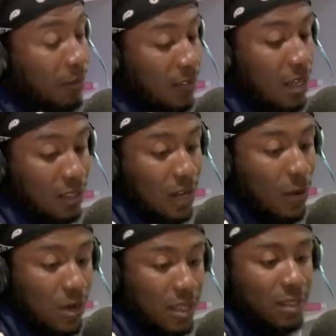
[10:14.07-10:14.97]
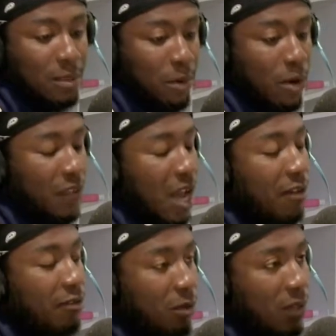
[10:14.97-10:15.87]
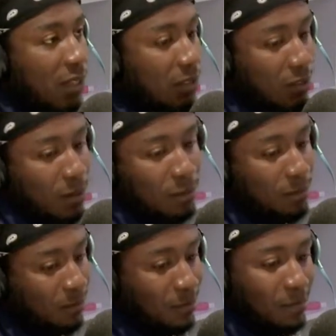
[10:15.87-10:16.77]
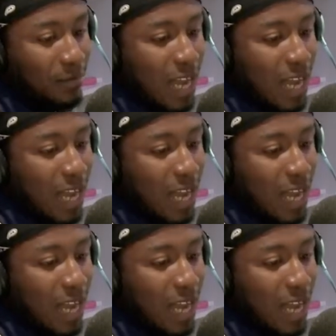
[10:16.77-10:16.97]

Yeah, so I wanted a bit of the Afro in it. So mm.